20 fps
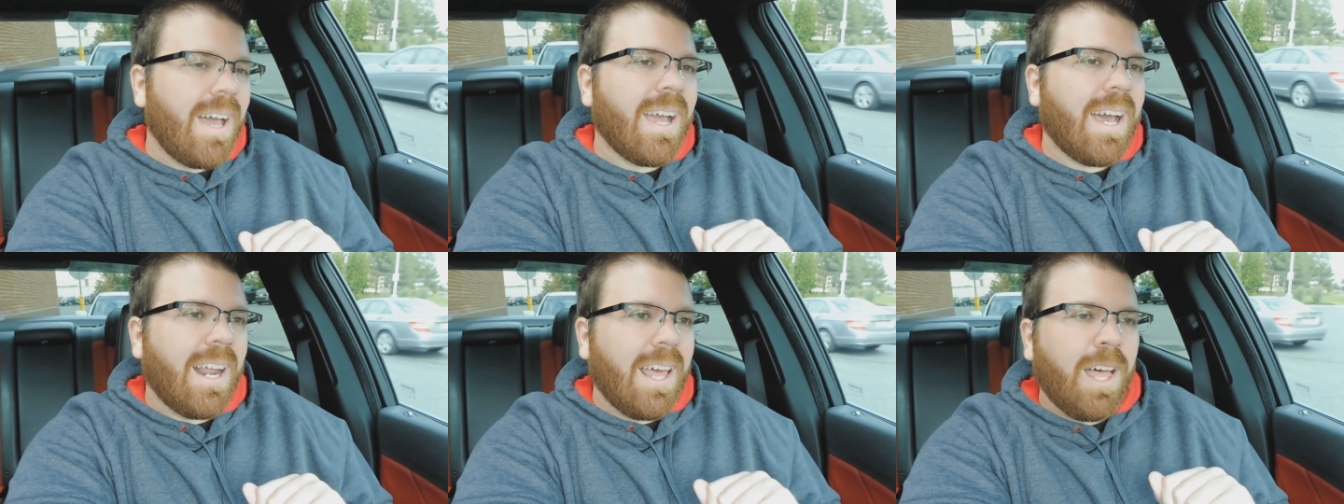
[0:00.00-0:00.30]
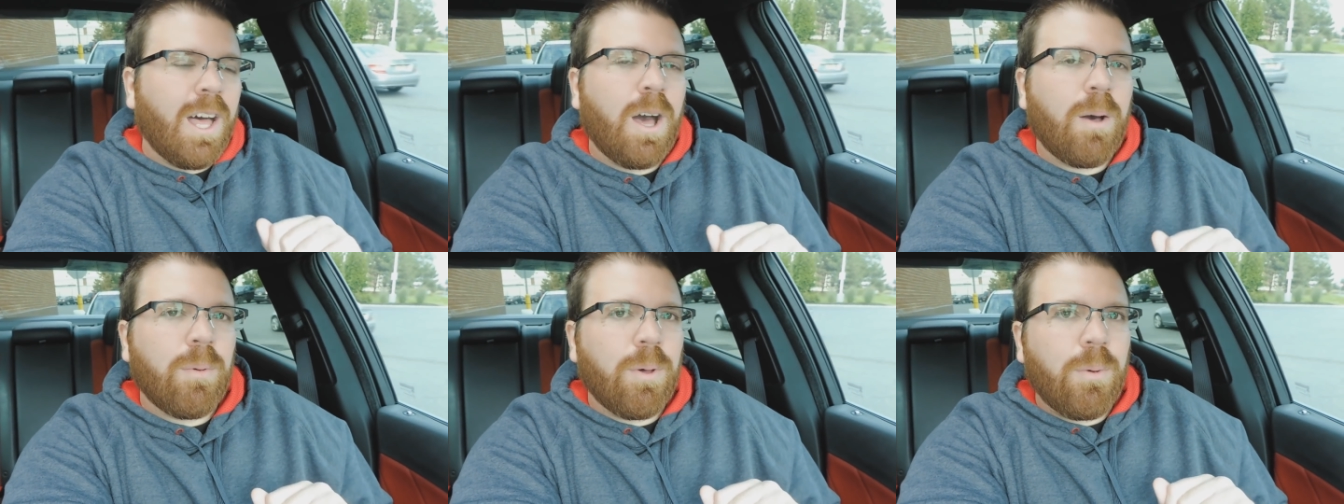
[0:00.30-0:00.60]
I got a
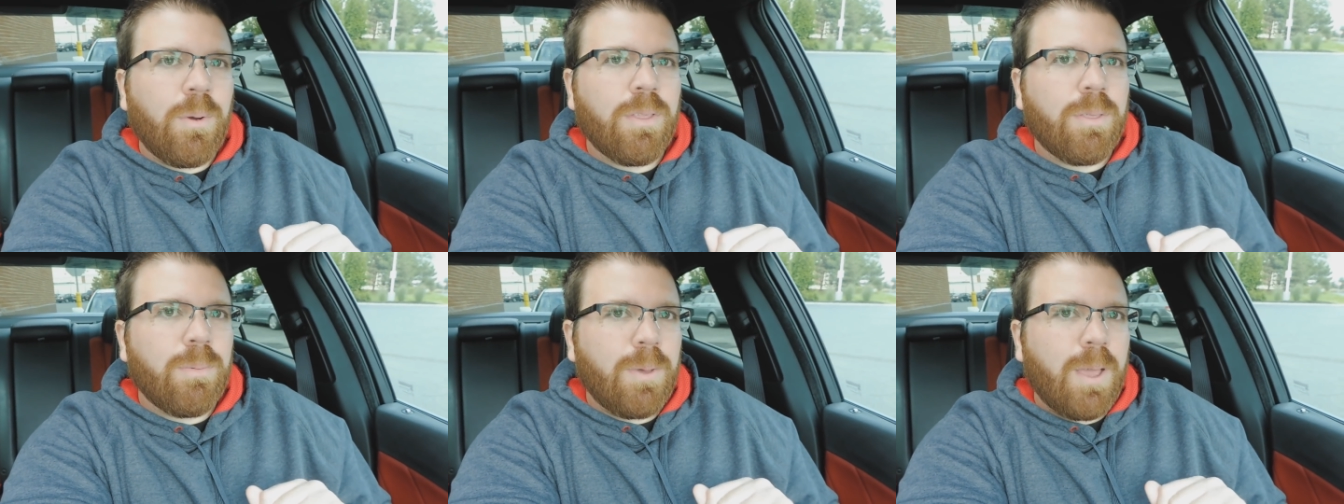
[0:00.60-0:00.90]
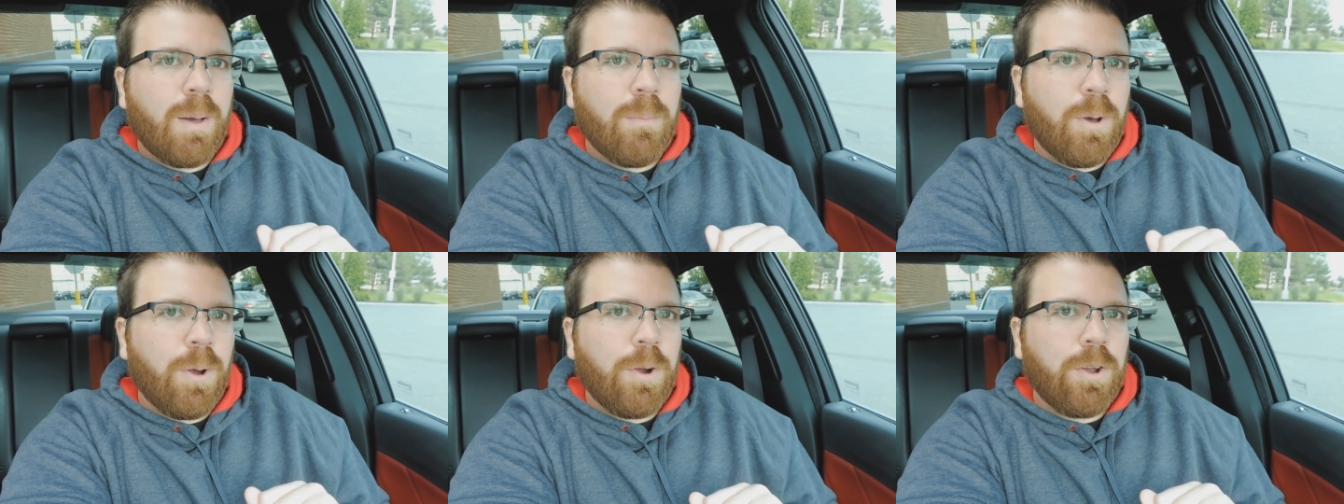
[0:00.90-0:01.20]
helmet with me.
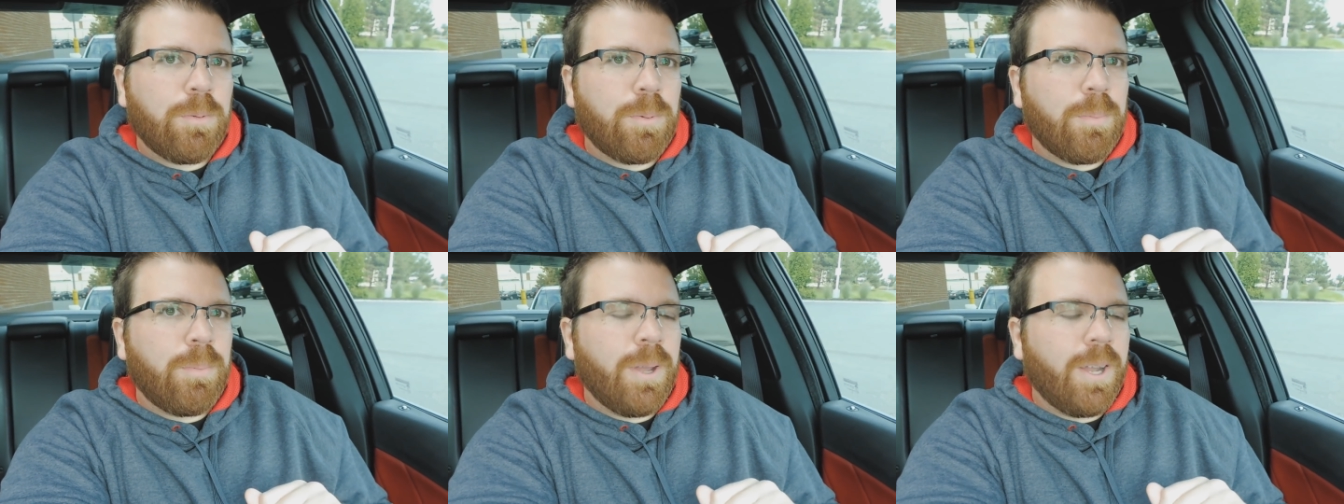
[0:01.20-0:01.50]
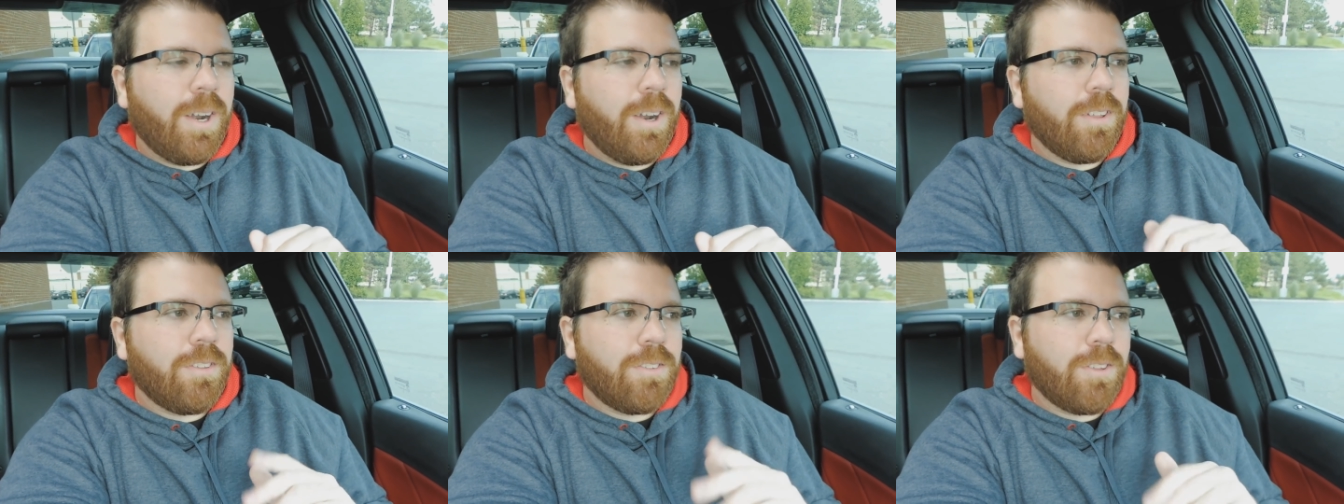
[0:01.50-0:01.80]
I'm always
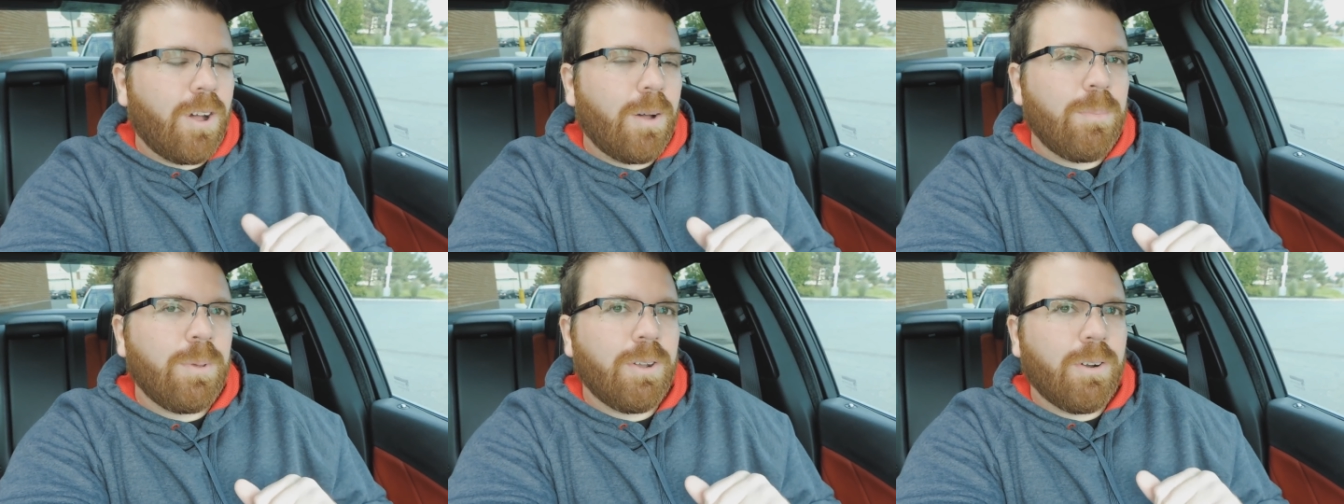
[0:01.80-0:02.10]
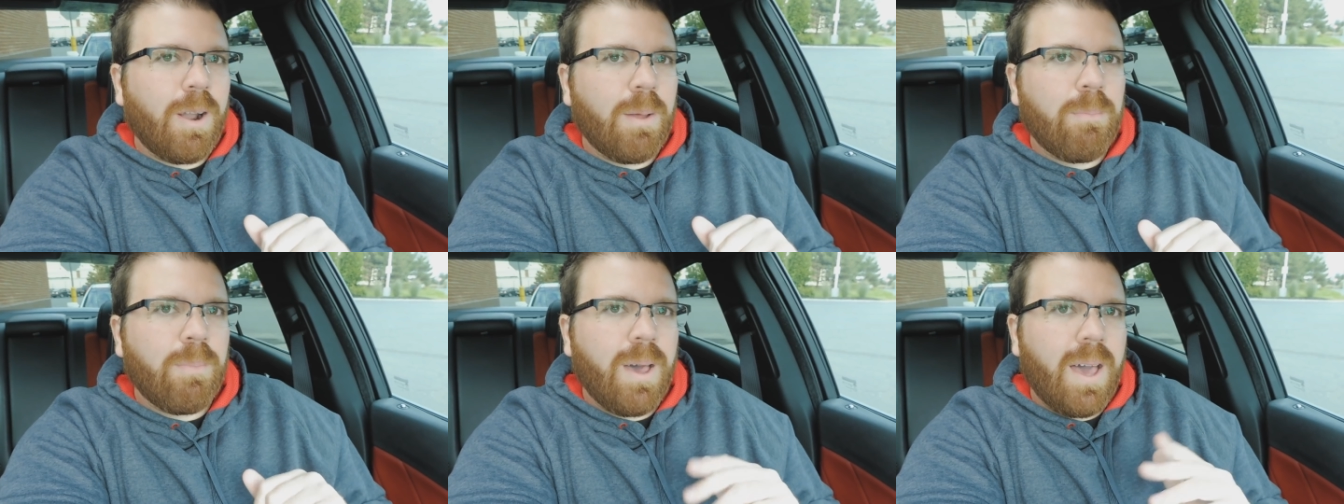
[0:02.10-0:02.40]
prepared, so I'll be
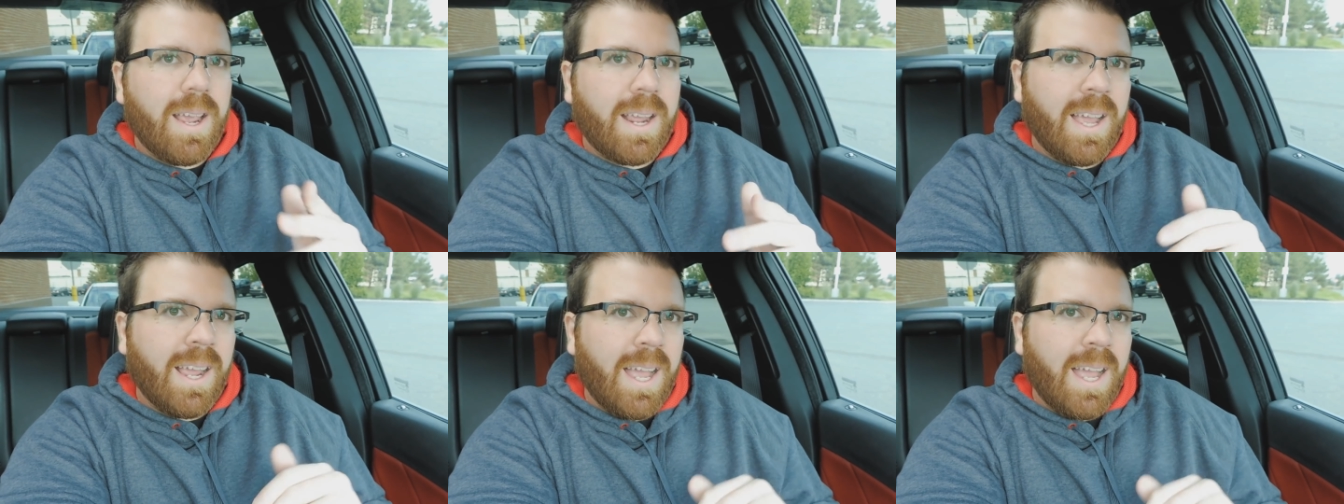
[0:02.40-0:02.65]
right back.